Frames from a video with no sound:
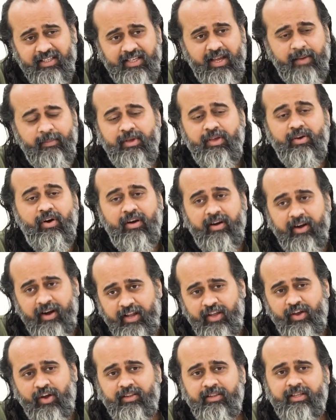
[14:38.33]
Jami
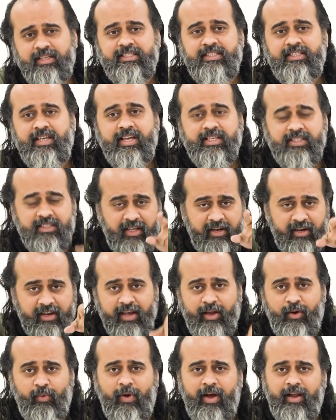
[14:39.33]
already on the stage, the
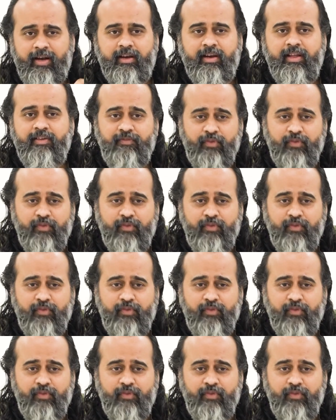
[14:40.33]
real one.